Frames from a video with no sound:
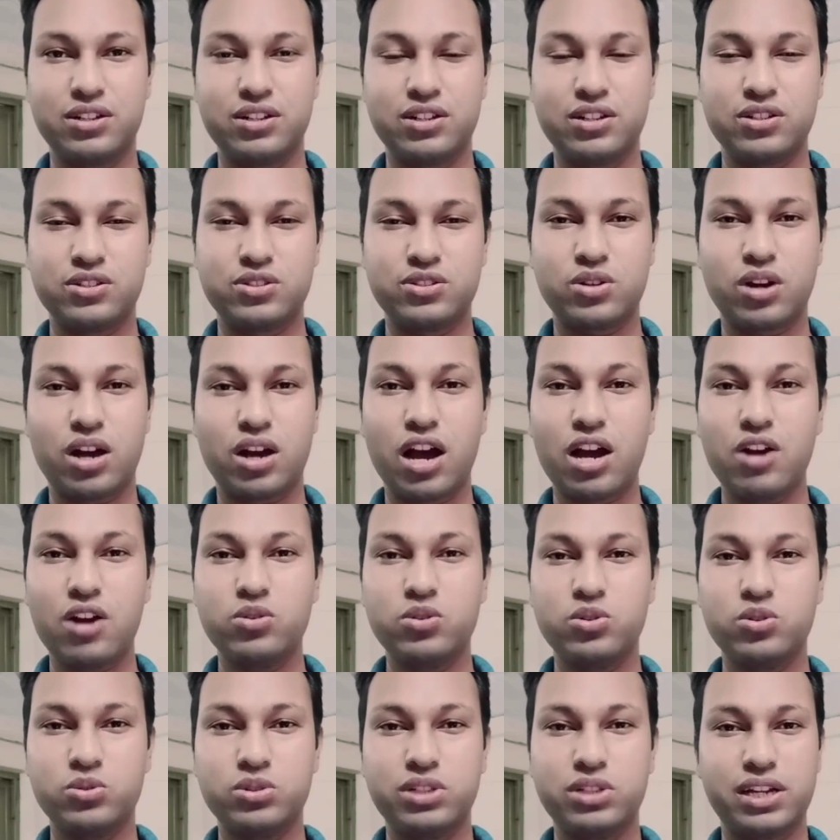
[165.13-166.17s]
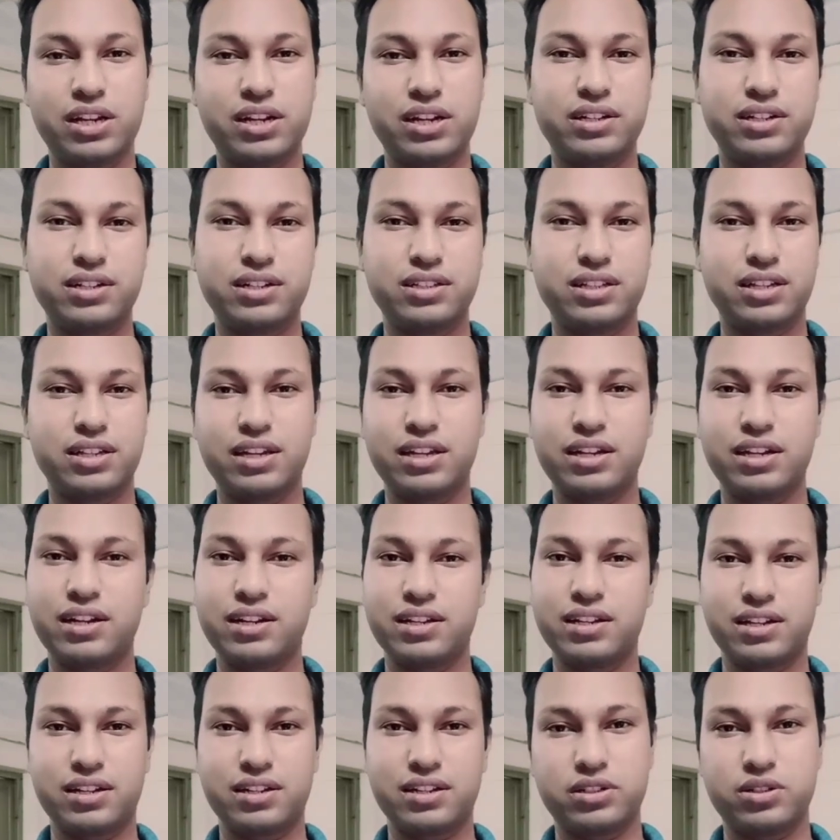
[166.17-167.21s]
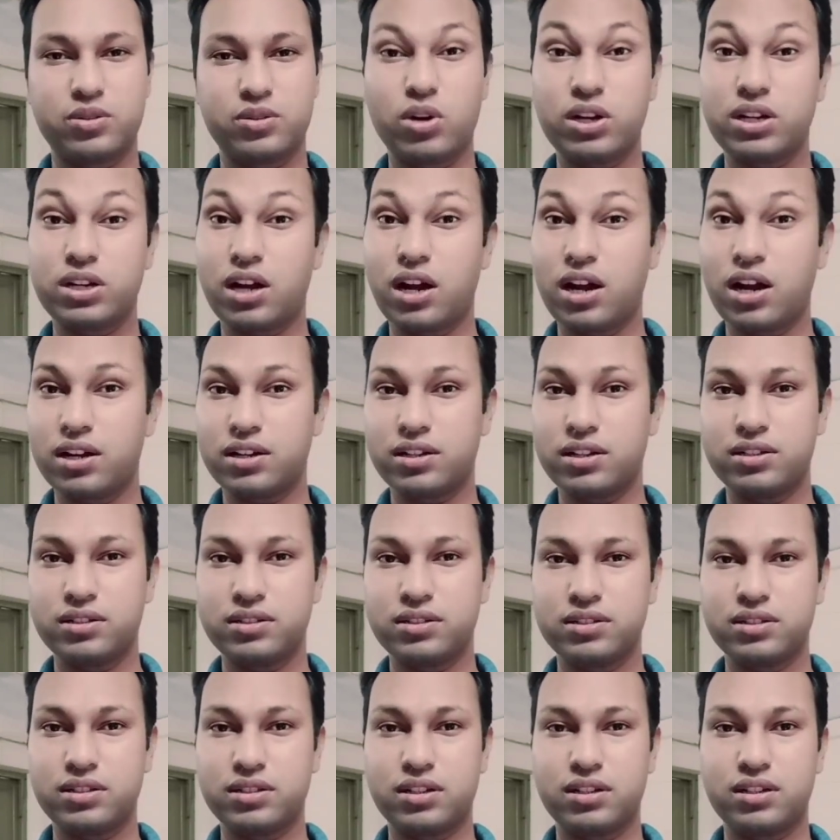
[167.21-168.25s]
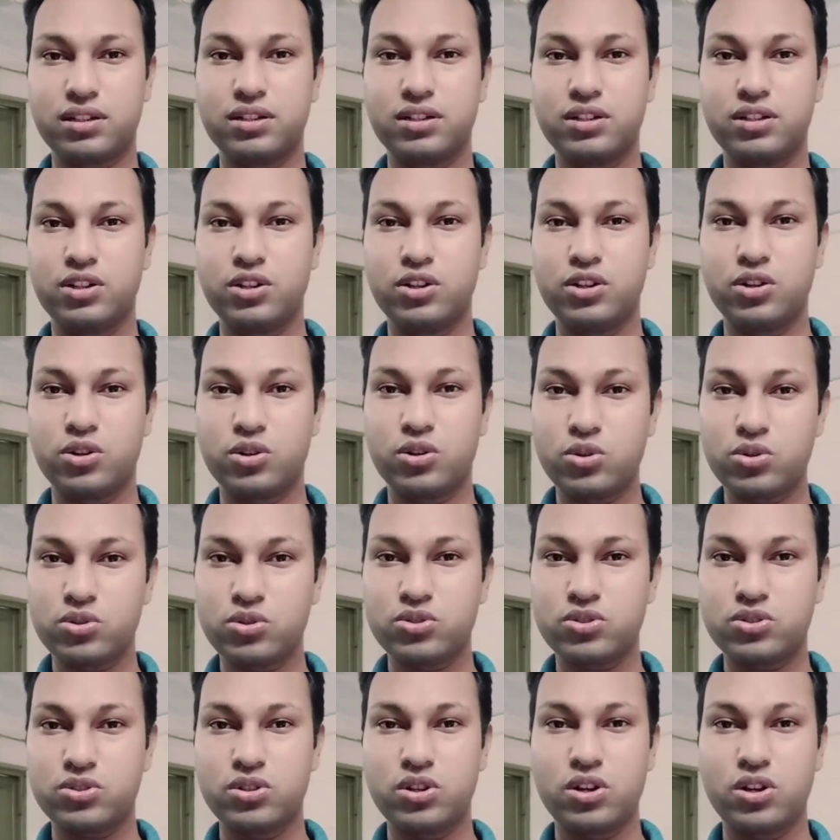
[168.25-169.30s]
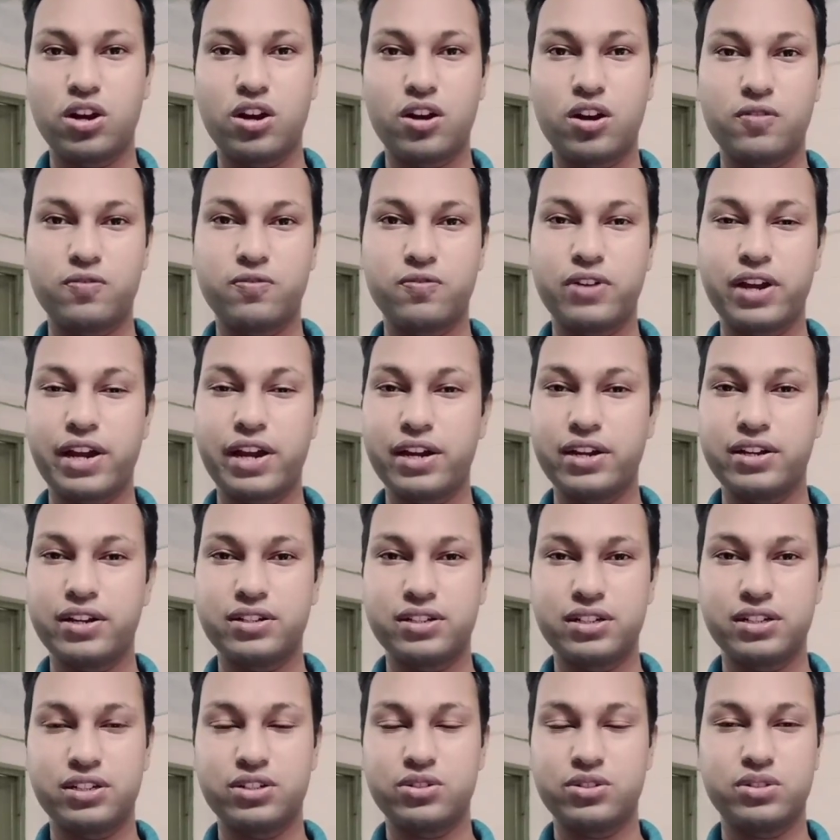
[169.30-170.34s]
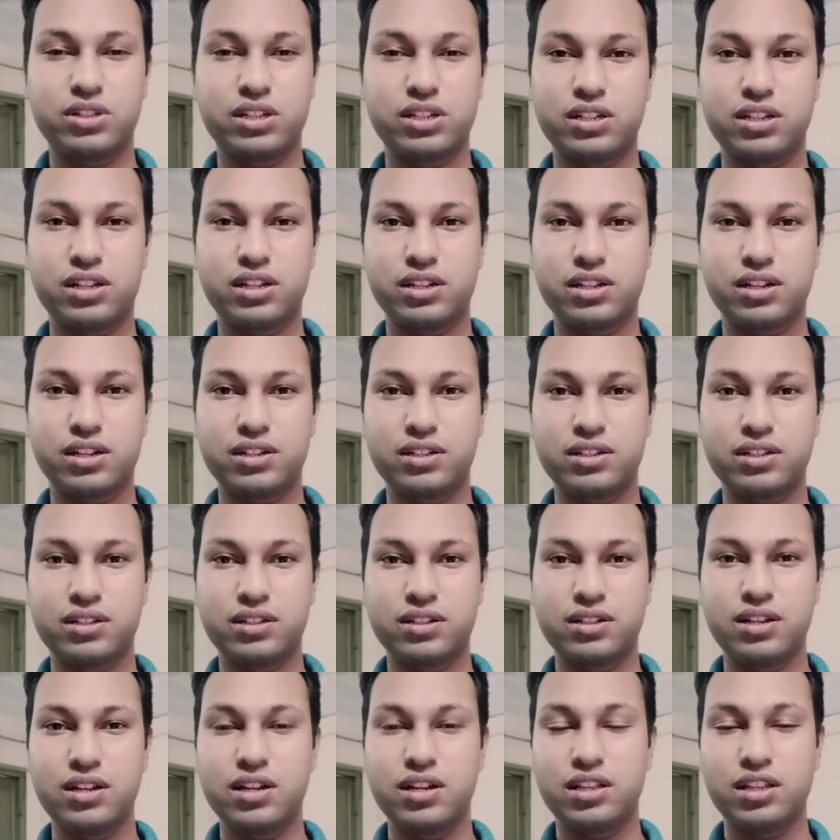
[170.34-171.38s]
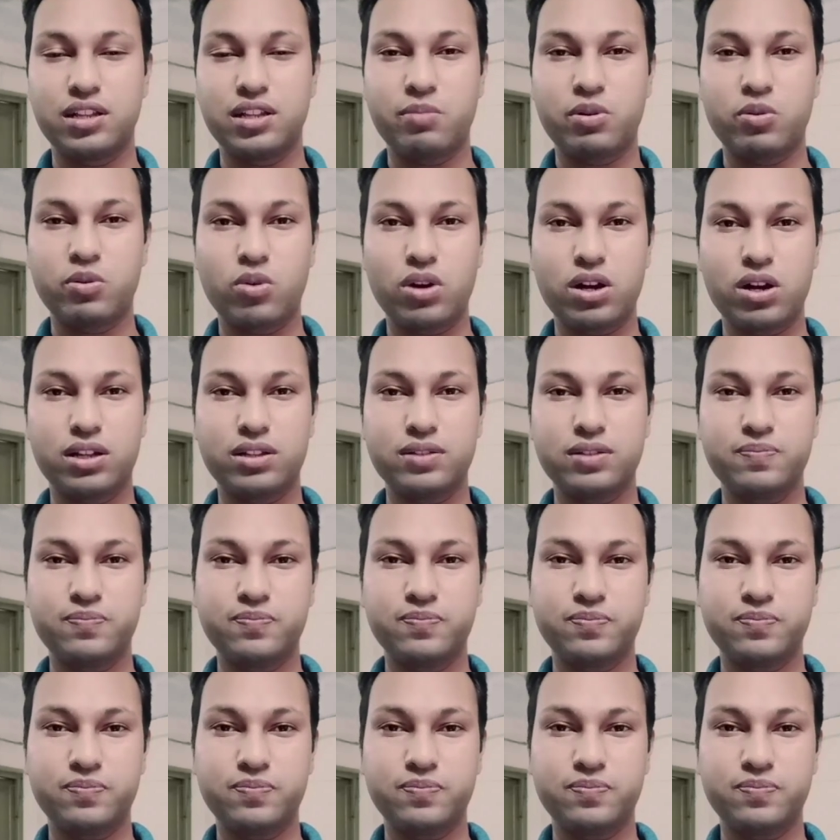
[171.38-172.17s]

So how do they enter the inner ear? What are the routes of entry into the inner ear? Number one,